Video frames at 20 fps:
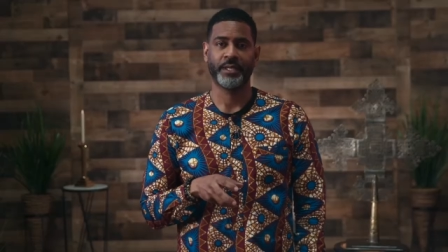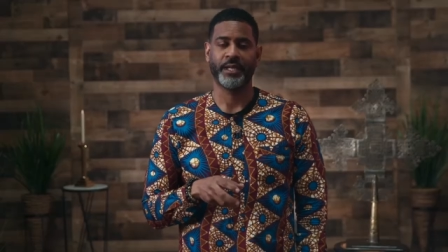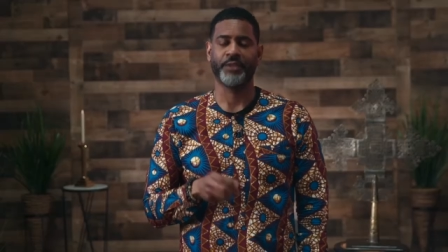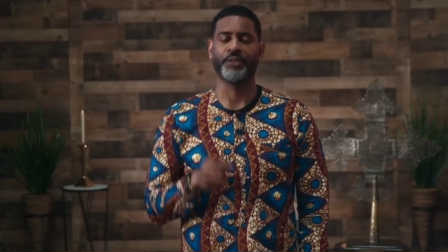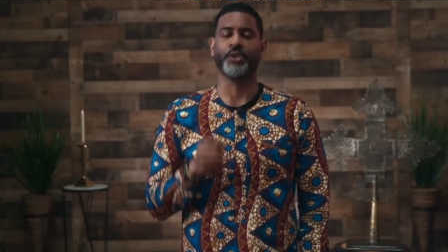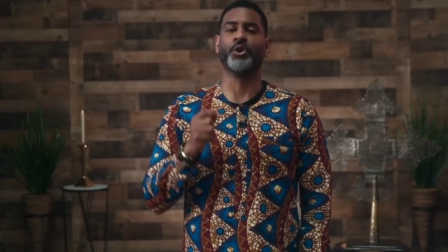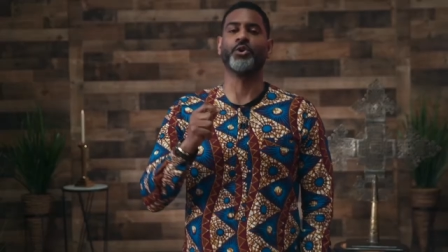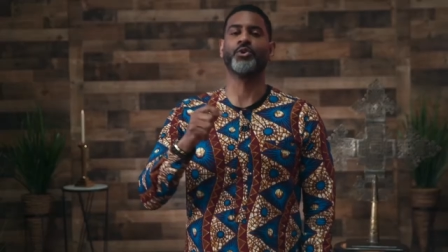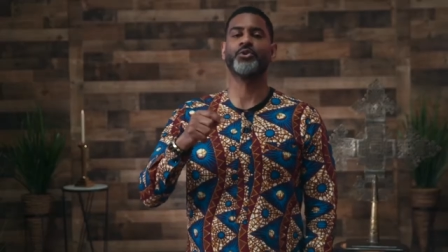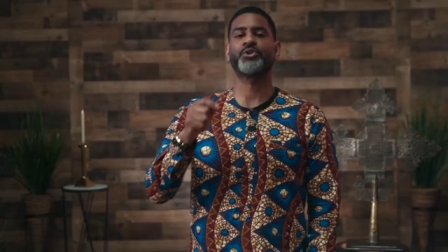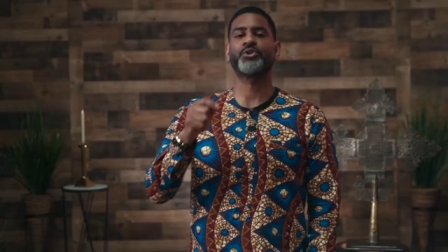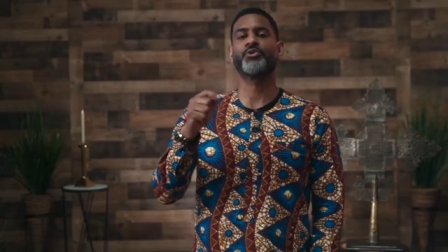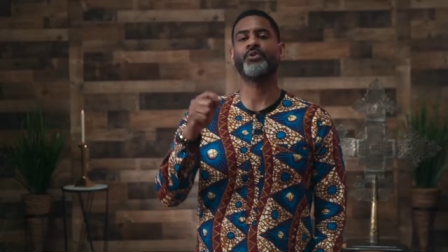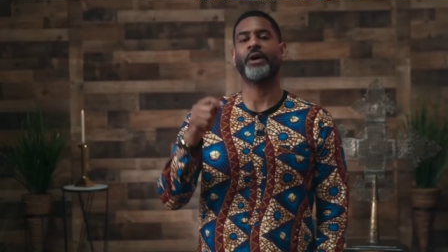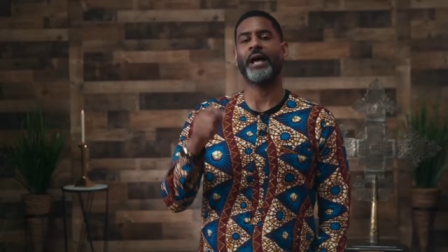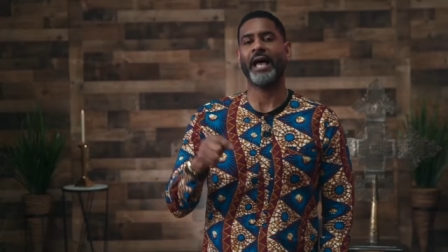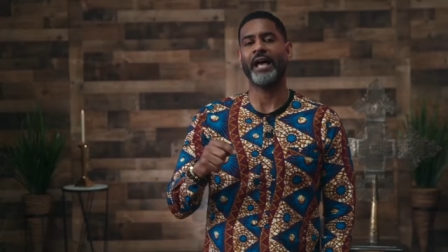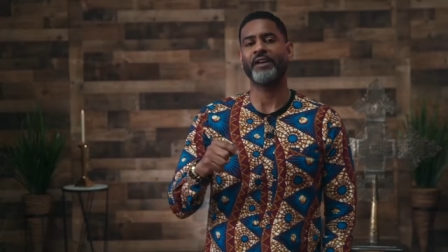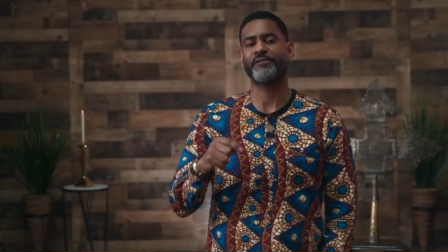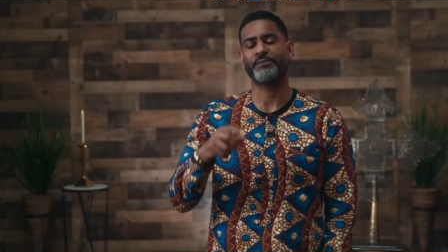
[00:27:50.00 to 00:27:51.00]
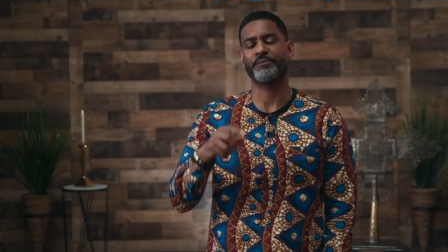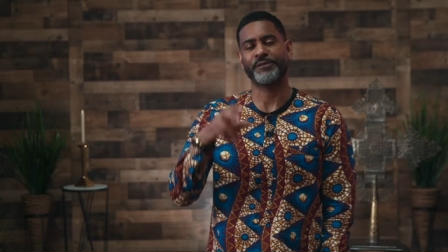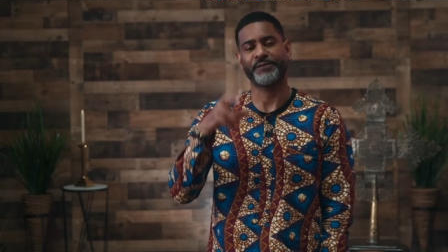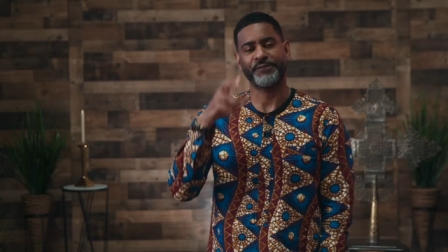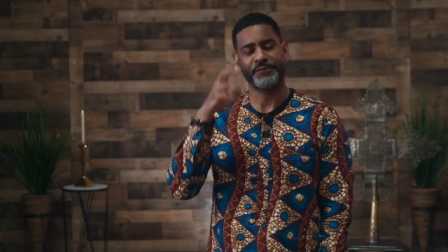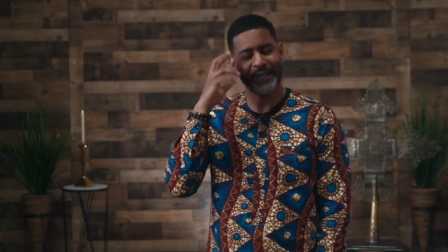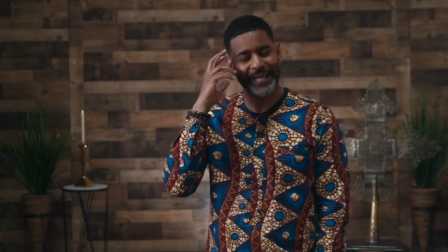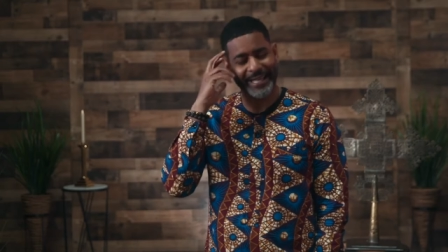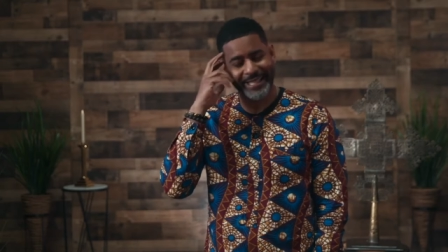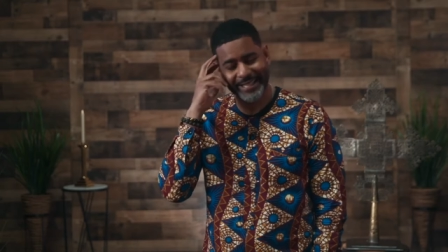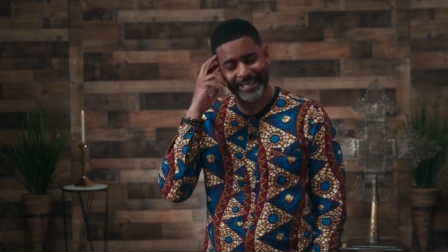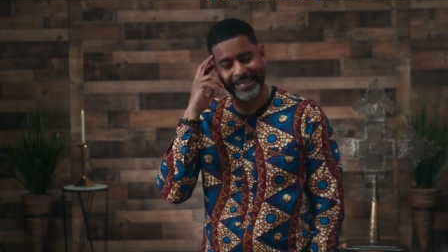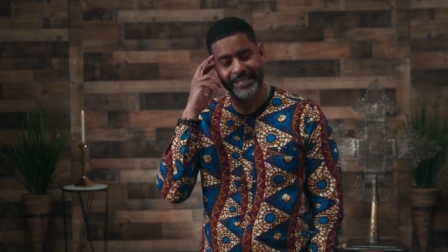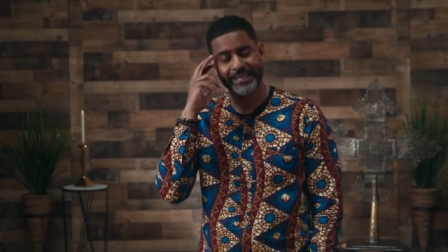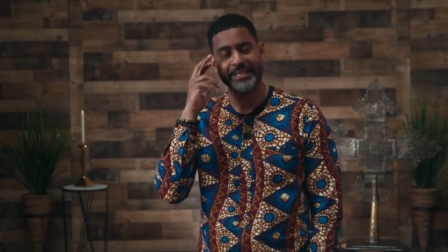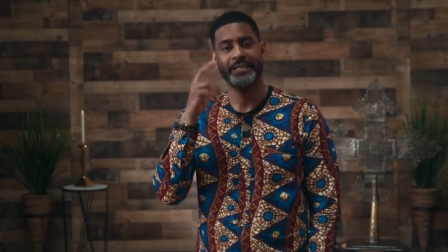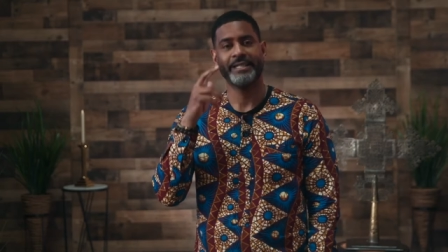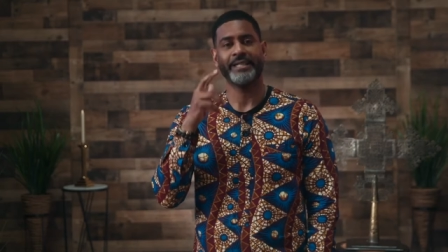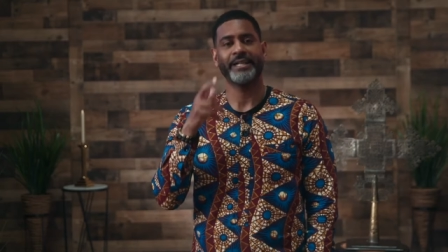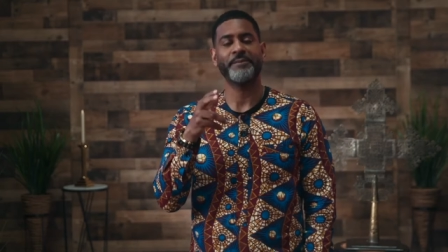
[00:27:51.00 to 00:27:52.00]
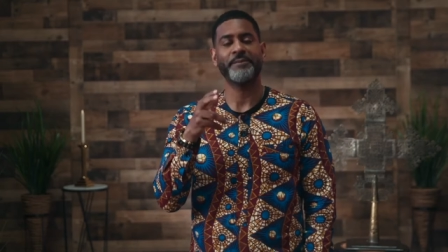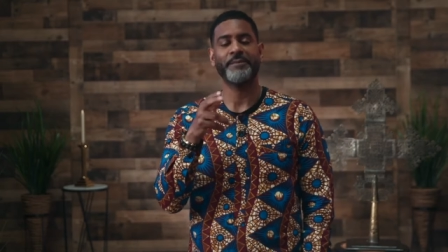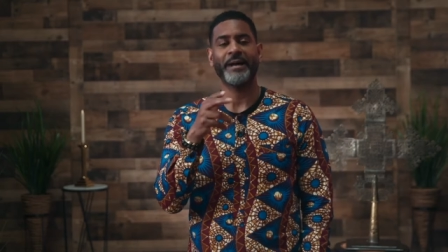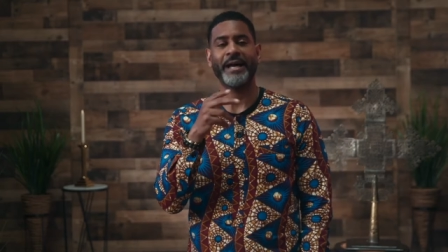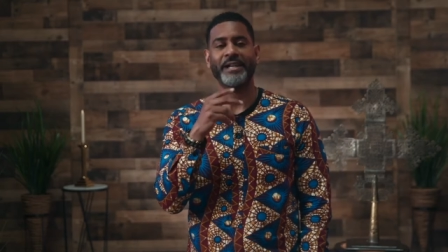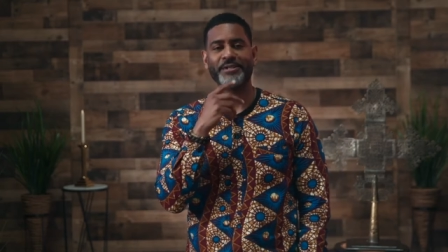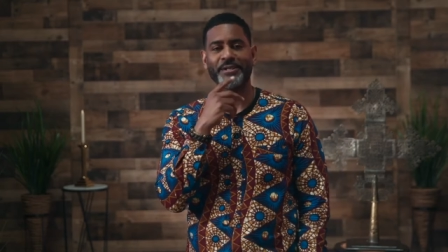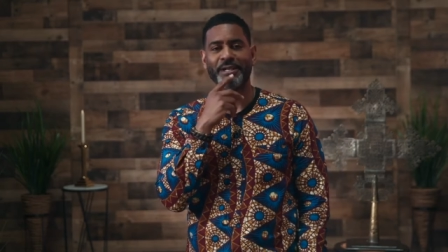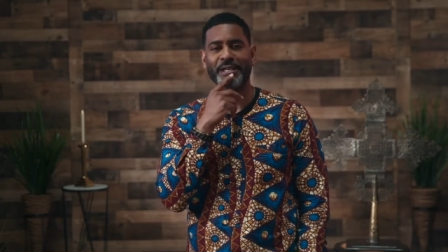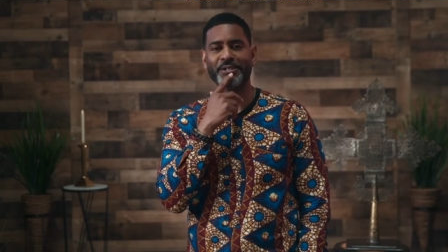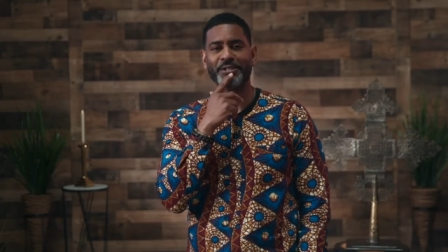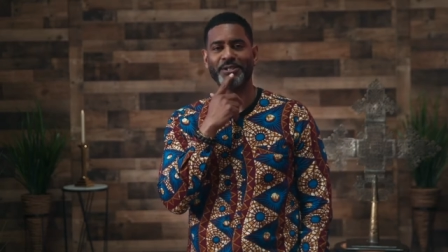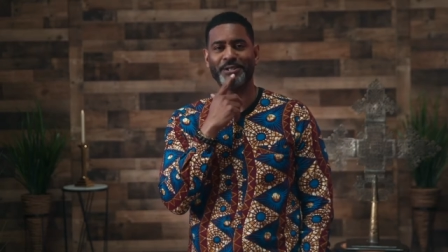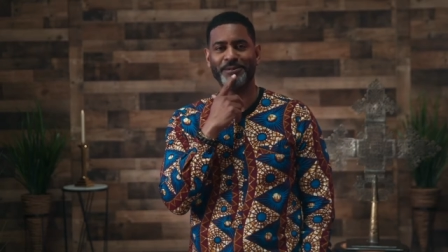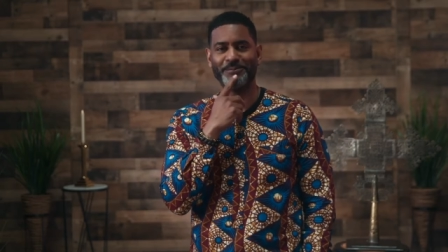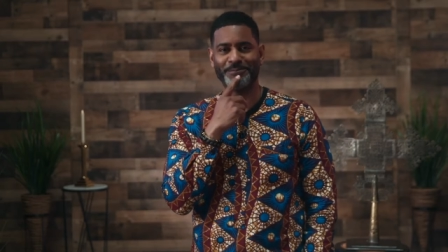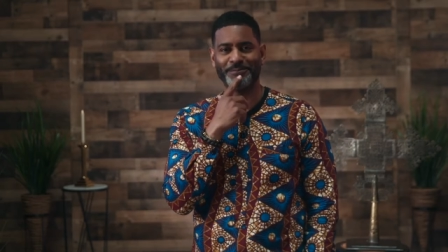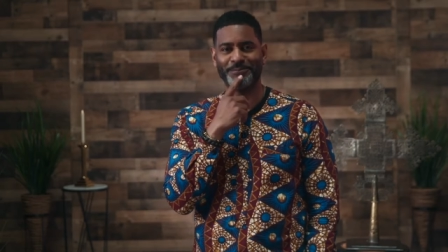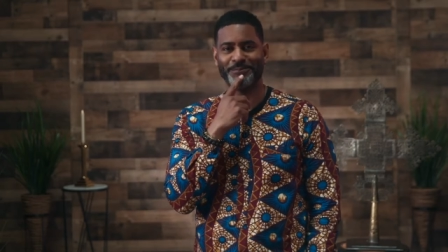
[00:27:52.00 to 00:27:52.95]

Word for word: And those who have prophetic imagination.